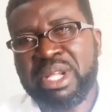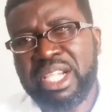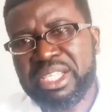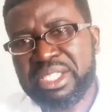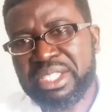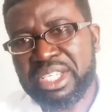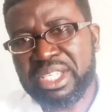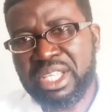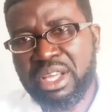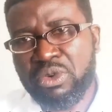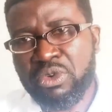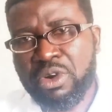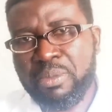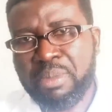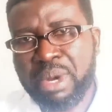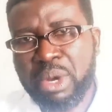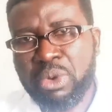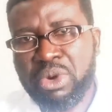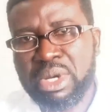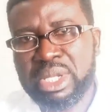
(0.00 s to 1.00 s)
Let's take them one
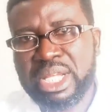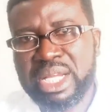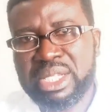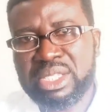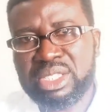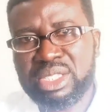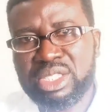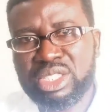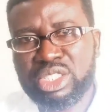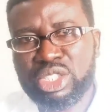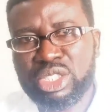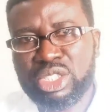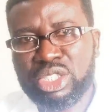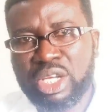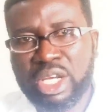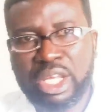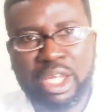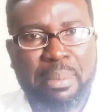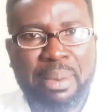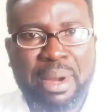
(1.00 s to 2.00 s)
by one and
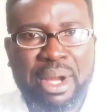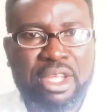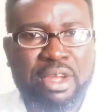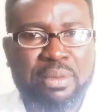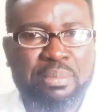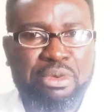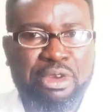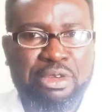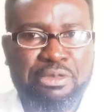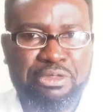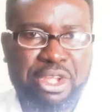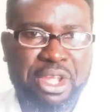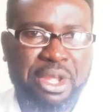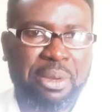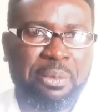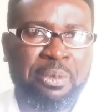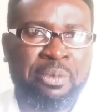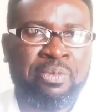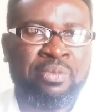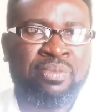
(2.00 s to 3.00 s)
talk about them briefly.
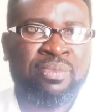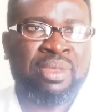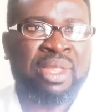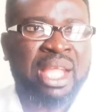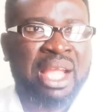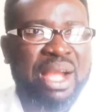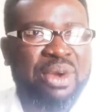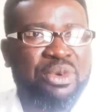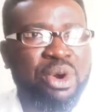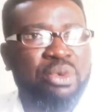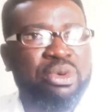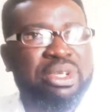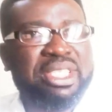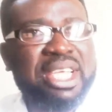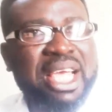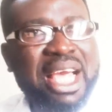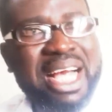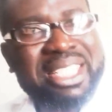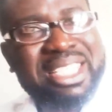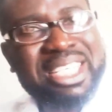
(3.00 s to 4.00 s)
When we
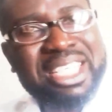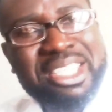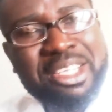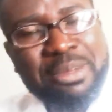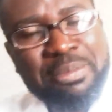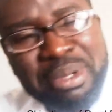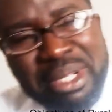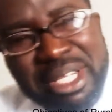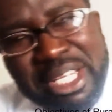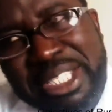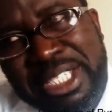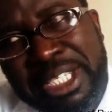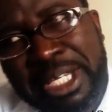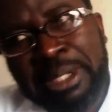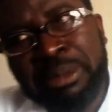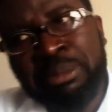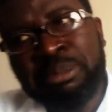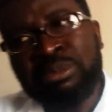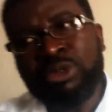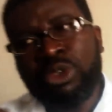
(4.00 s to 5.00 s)
say
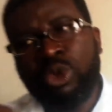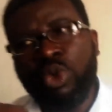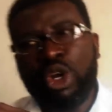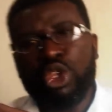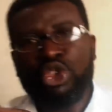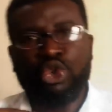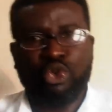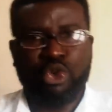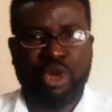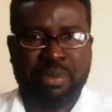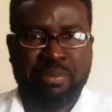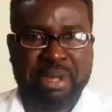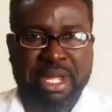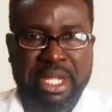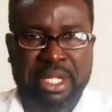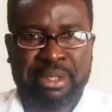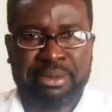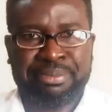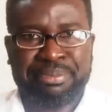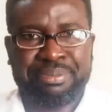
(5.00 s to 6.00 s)
accessibility, what do we
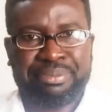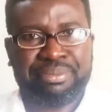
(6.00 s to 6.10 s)
mean?